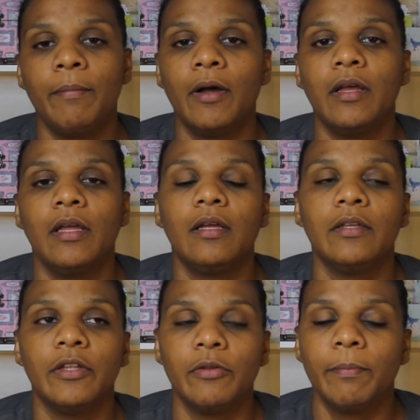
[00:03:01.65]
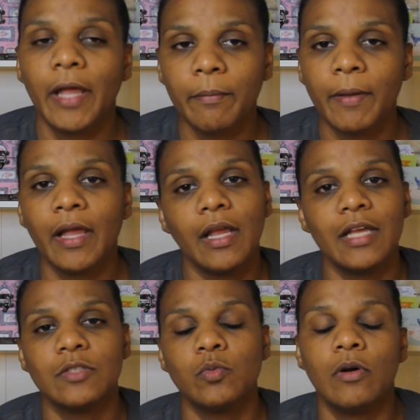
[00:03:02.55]
bought another backpack
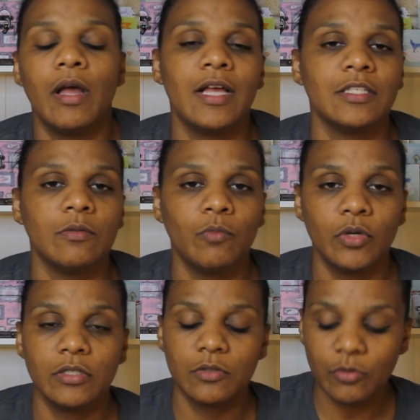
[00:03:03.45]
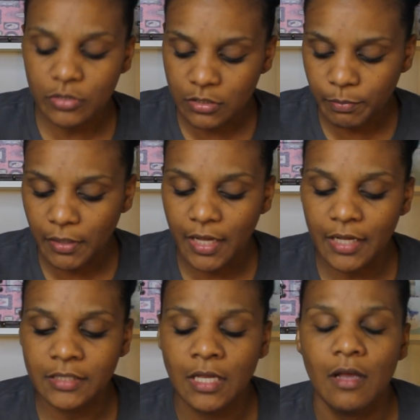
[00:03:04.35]
as well as more school
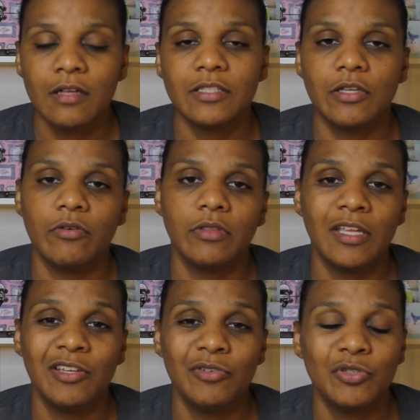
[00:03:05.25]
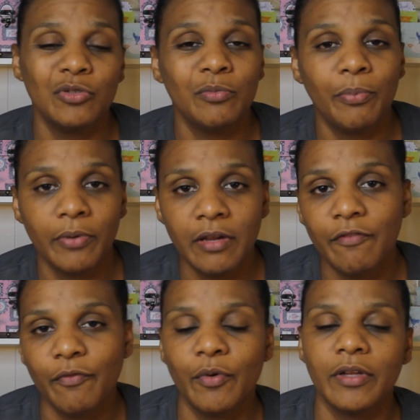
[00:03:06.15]
supplies so thank you to
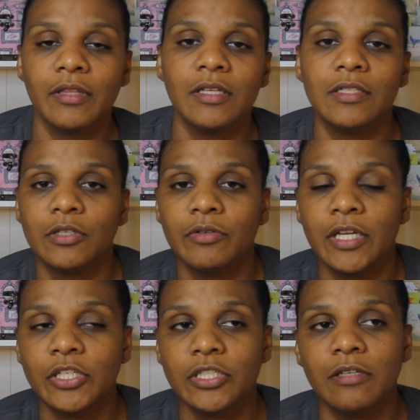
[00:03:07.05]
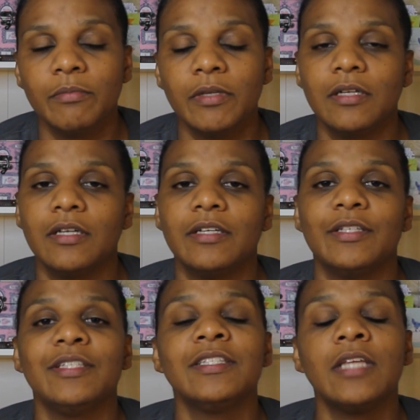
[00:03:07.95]
Britt for the donation
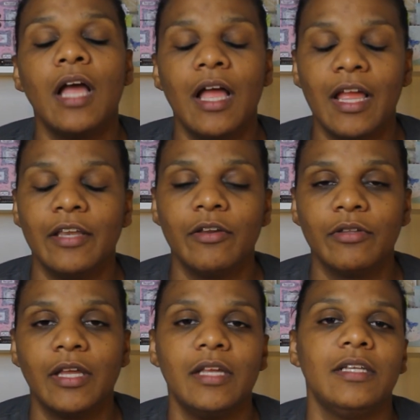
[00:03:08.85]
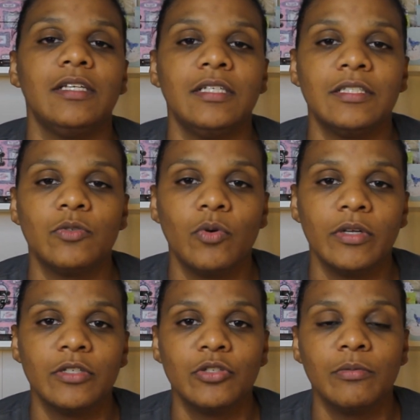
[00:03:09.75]
because I know that it is
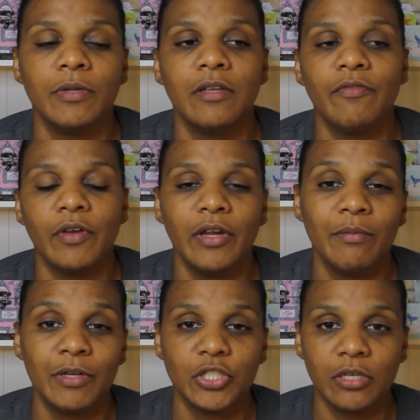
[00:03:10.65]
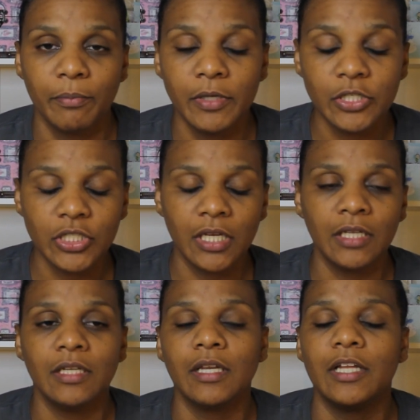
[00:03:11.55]
going to be very much
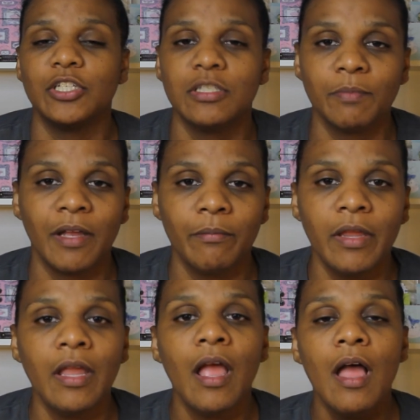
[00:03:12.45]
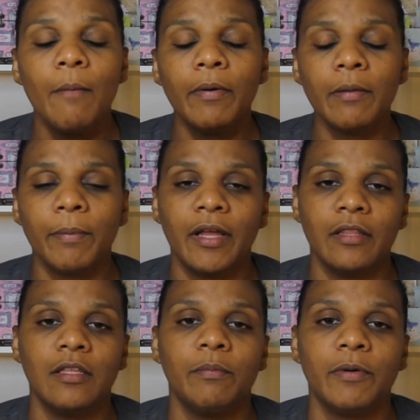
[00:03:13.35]
appreciated not just by me but by
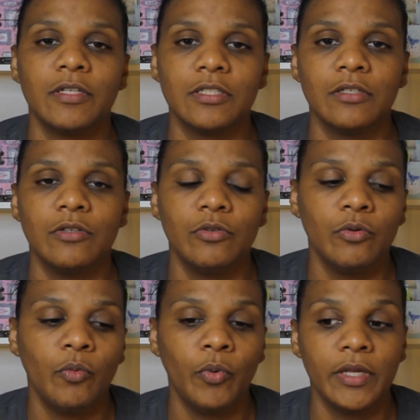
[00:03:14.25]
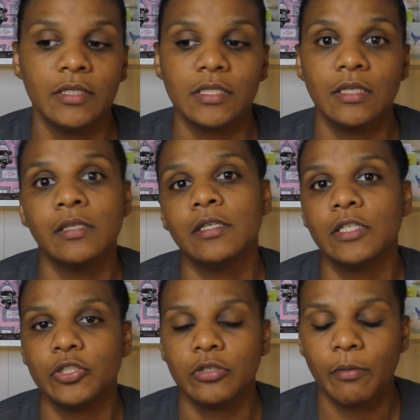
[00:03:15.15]
the person who wins an
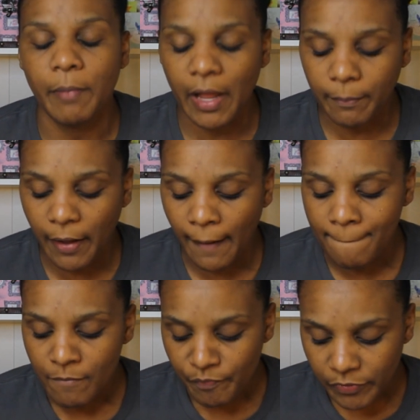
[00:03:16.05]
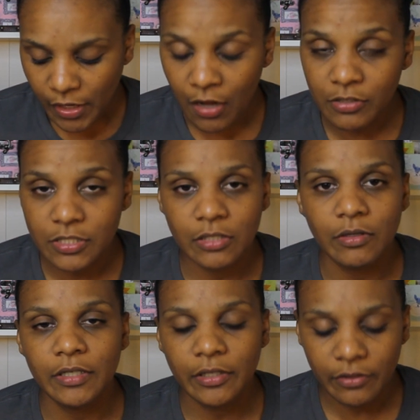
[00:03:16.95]
additional backpack also
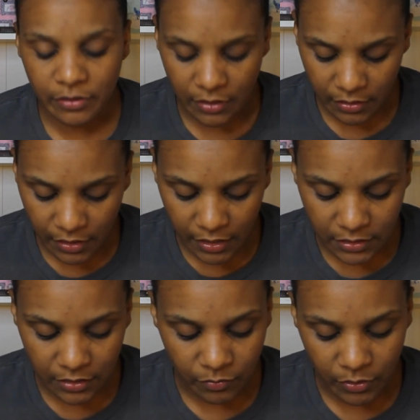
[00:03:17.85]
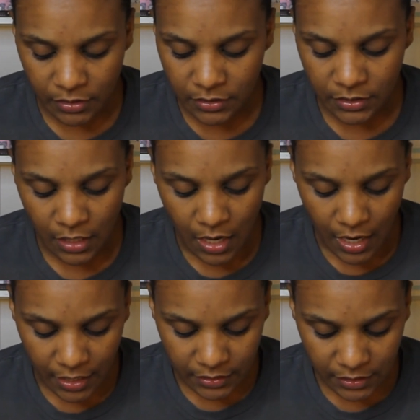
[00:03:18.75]
another thing that I did was
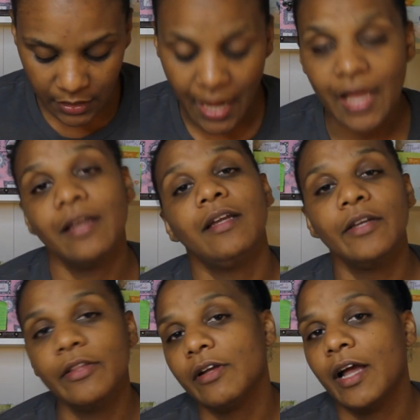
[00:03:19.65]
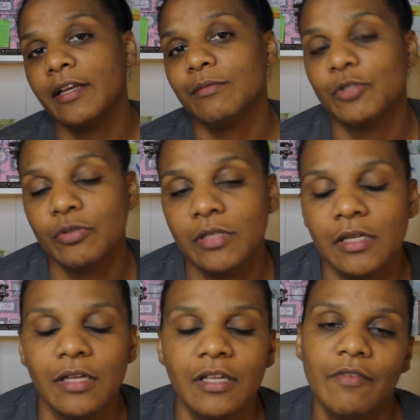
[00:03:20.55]
I did add another item to
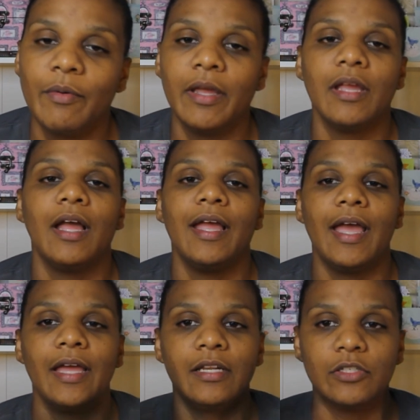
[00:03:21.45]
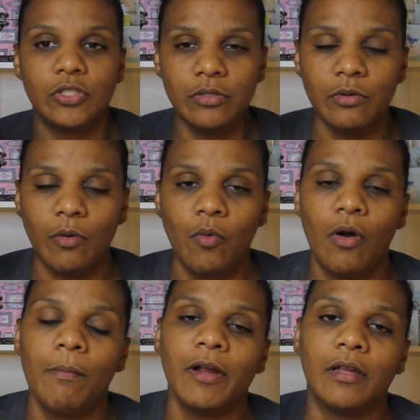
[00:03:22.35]
the giveaway. I added two
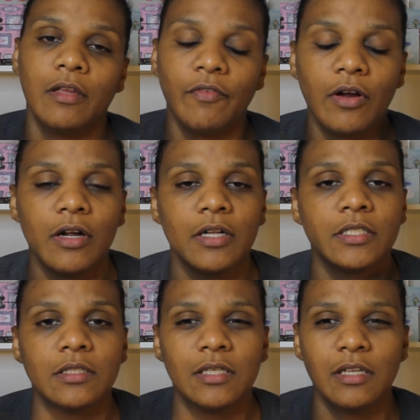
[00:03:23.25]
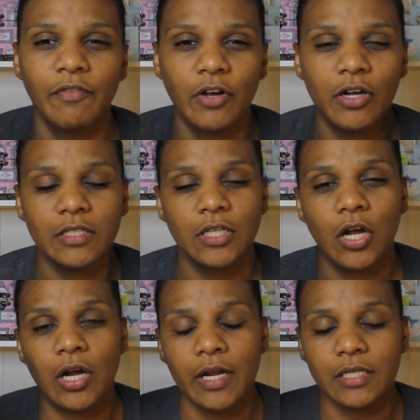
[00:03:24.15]
Walmart gift cards. The gift cards
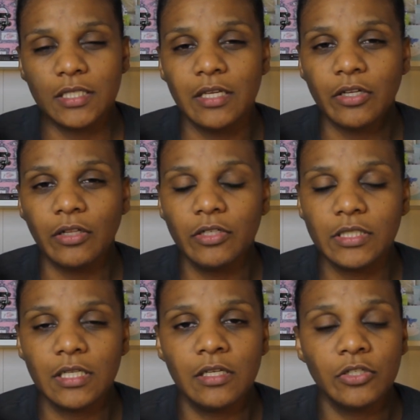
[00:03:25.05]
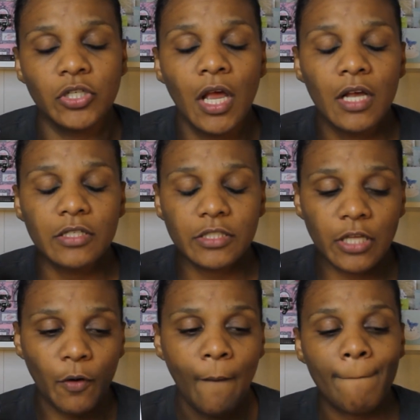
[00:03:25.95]
are $10 each.
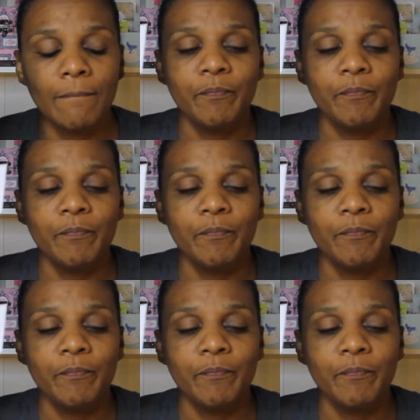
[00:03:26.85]
So